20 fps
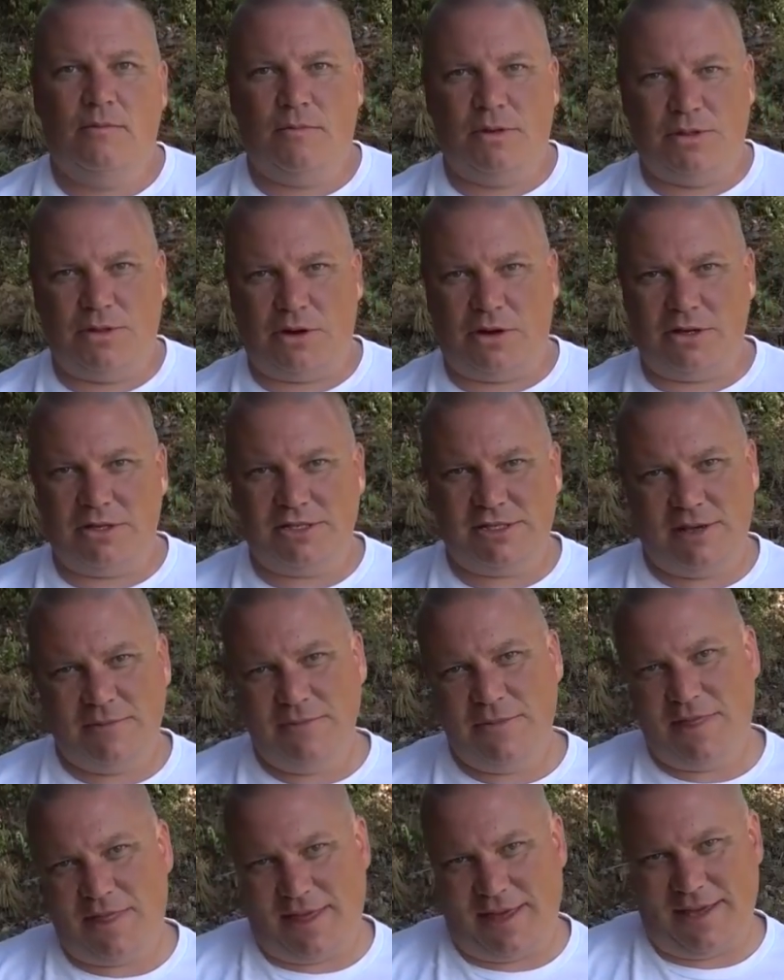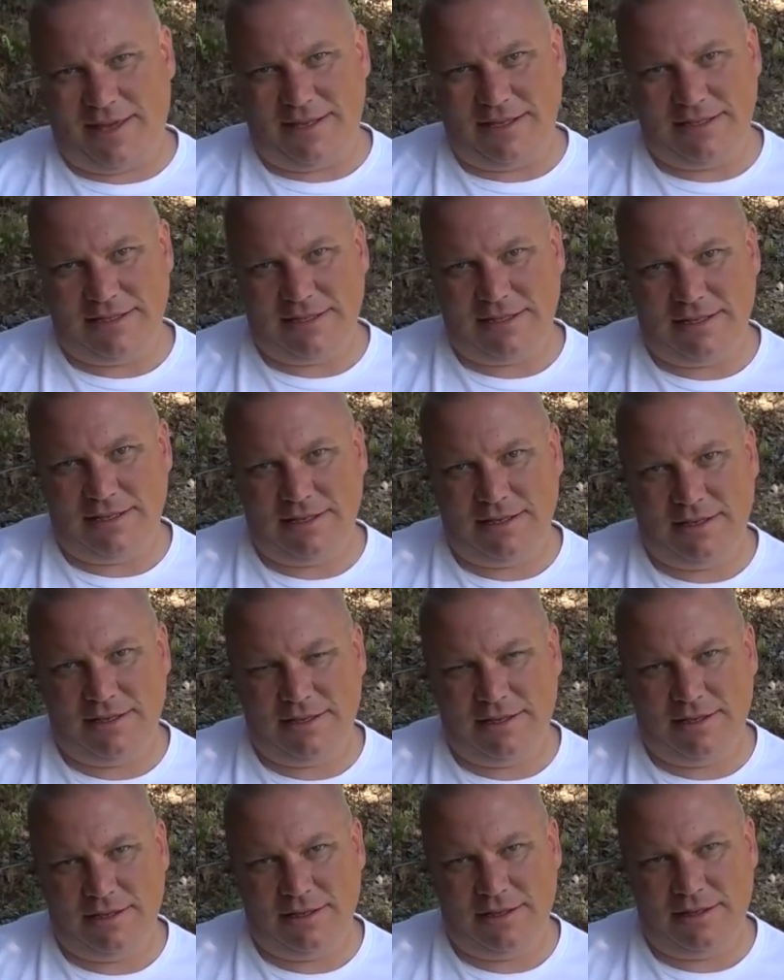But there are some things
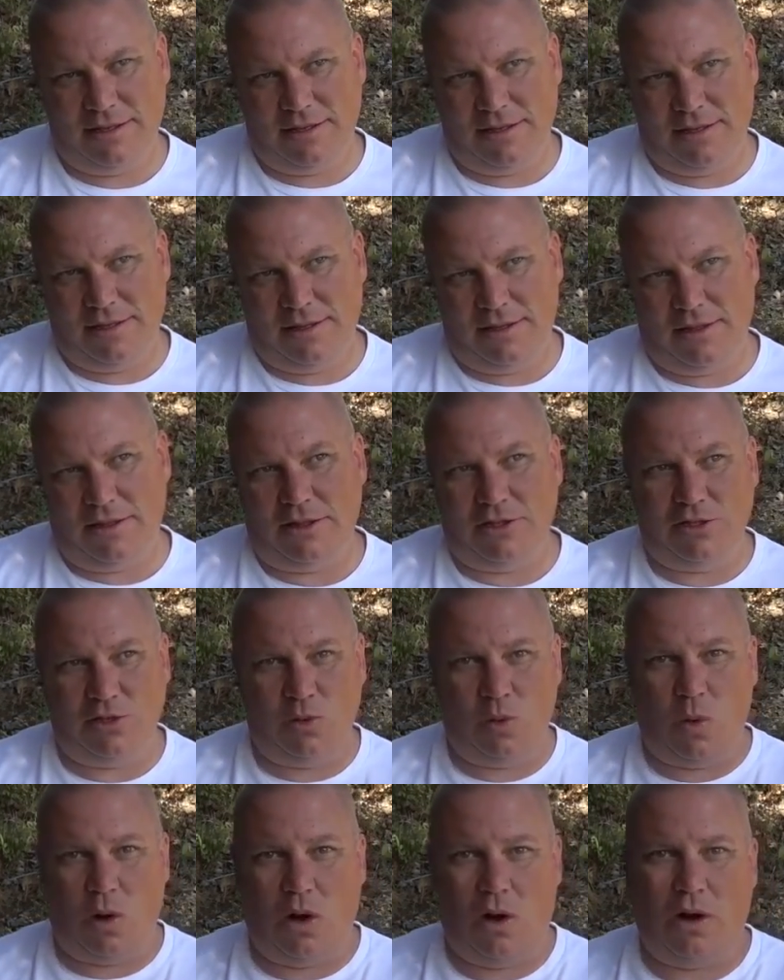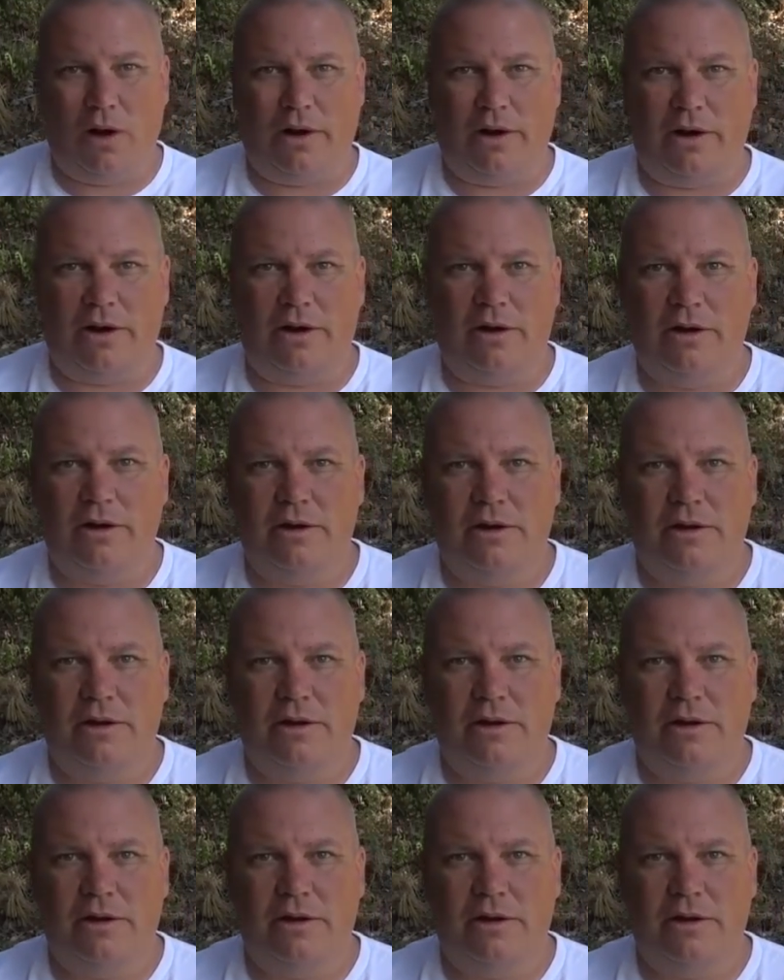that you are